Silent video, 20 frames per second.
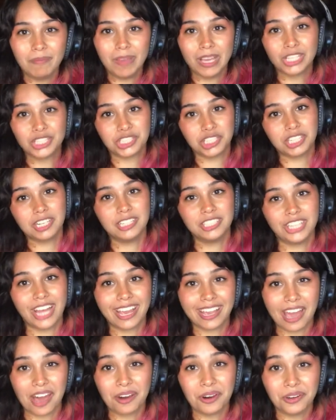Make sure to
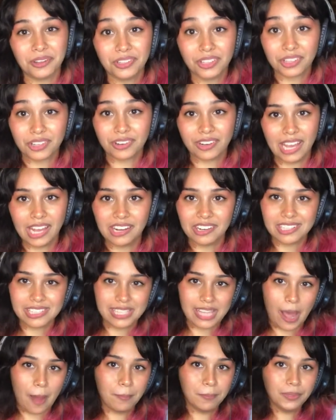check out all the creators
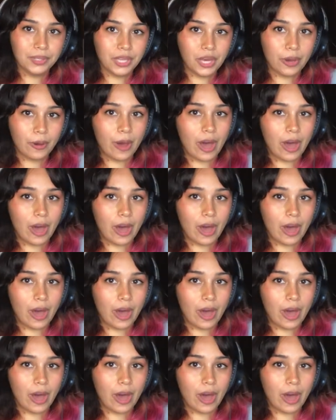down below.